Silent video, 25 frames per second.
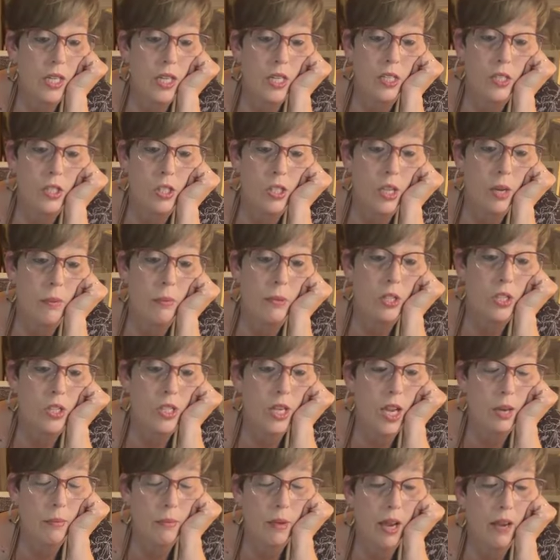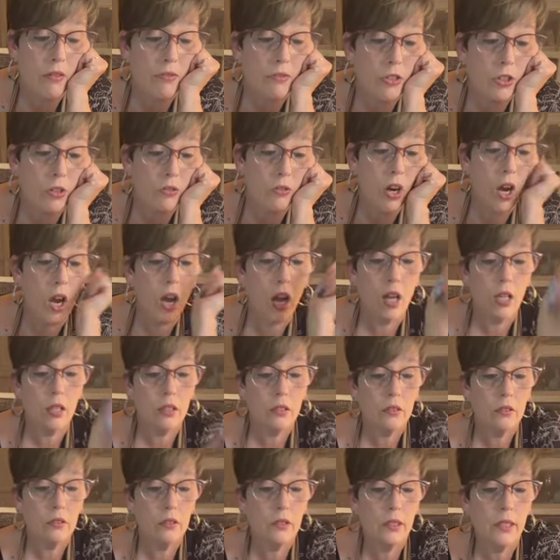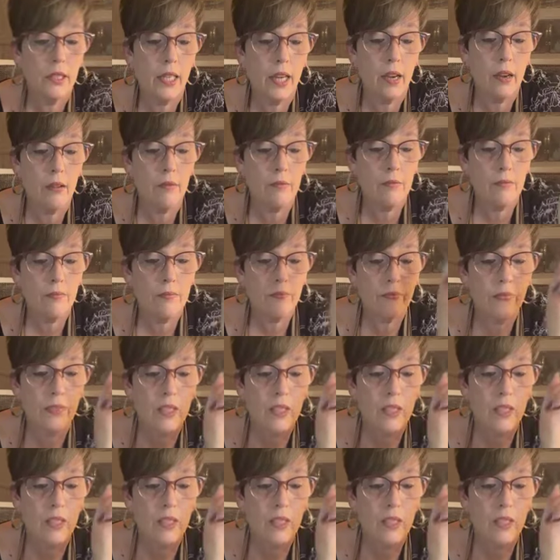it is summertime after all. Yep.